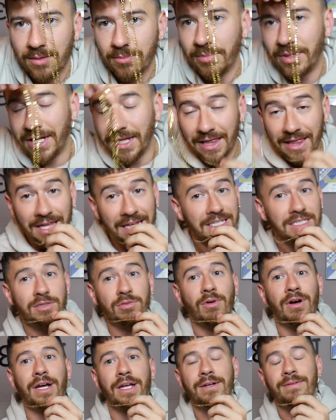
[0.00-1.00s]
But this
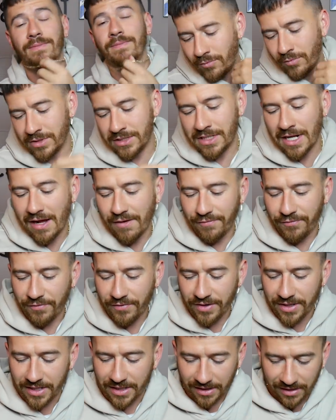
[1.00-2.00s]
one was not
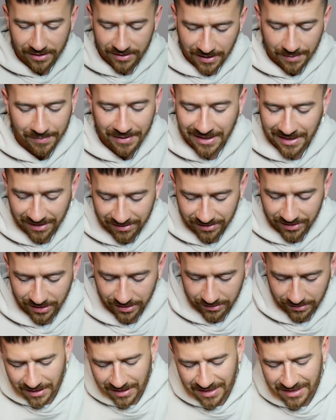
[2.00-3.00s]
free, let me tell
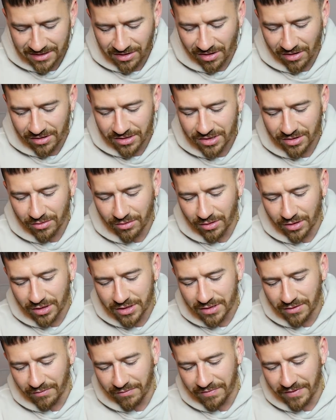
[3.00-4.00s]
you. This also
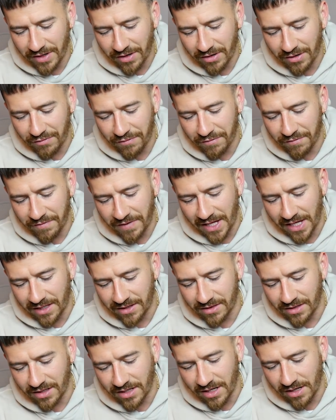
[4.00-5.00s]
looks very
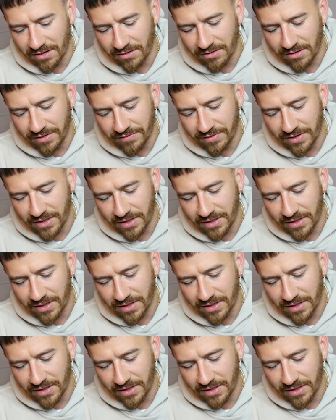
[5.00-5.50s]
fake, the color of